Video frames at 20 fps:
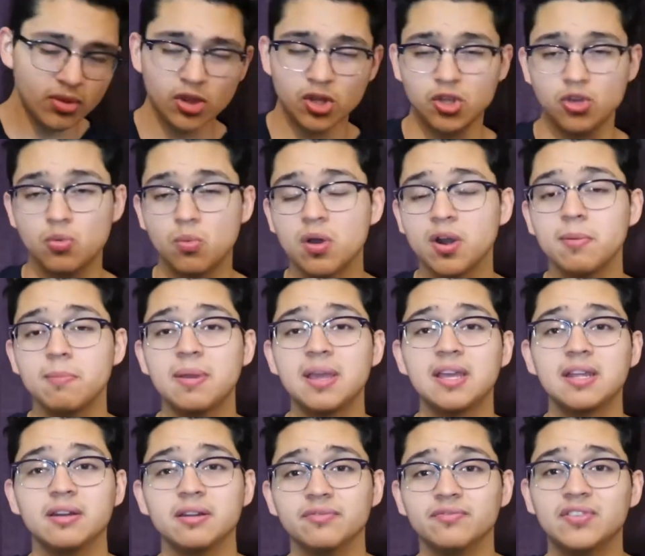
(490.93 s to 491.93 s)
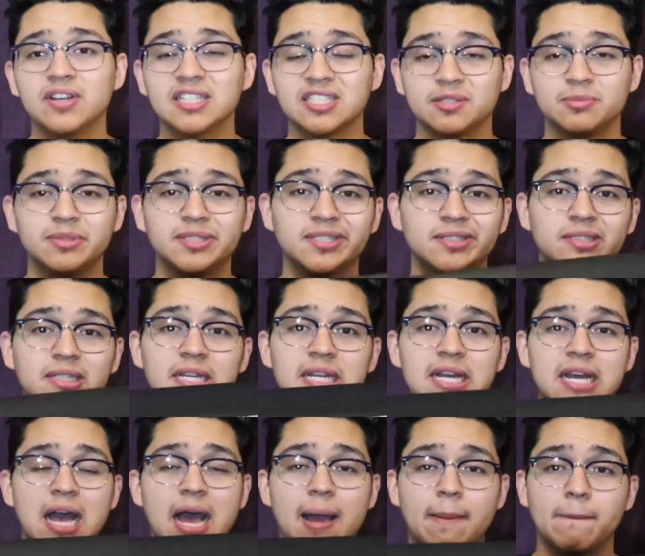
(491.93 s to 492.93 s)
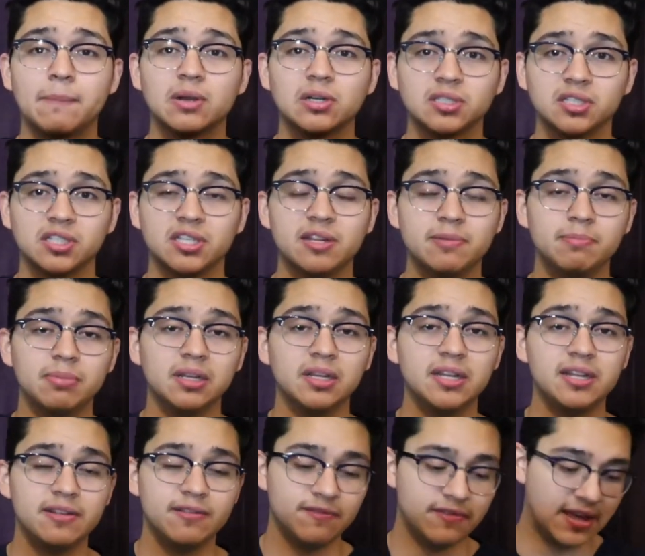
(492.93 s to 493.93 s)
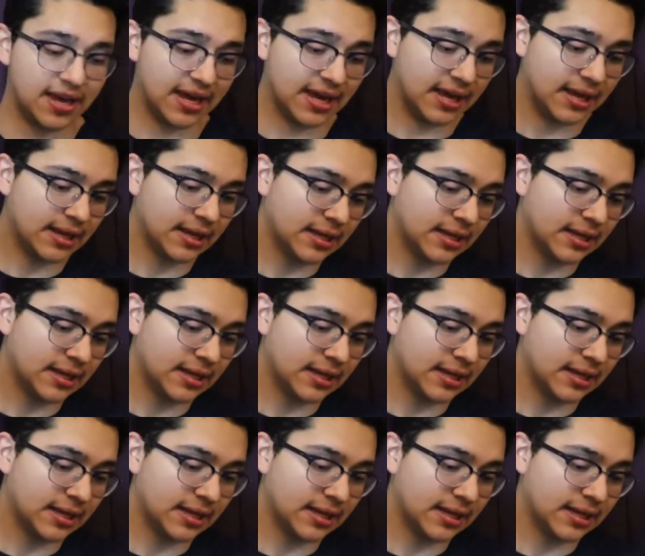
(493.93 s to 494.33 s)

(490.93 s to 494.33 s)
you want to make an investment, I personally believe that